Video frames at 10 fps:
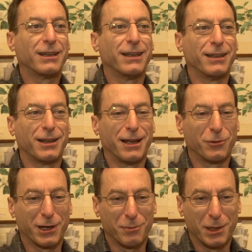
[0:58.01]
and I
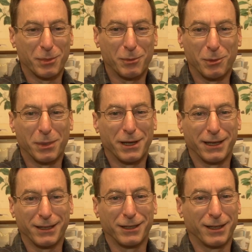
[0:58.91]
recommend people
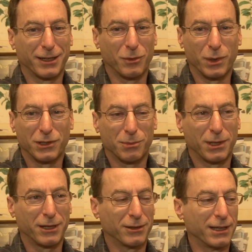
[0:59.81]
buy like a week's
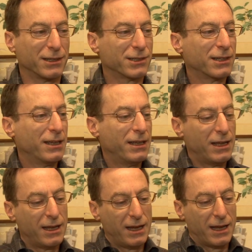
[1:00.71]
supply or less,
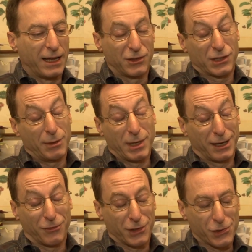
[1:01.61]
and just keep
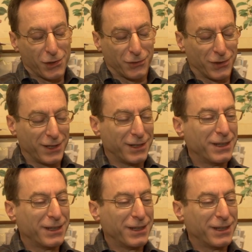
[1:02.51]
getting fresh coffee.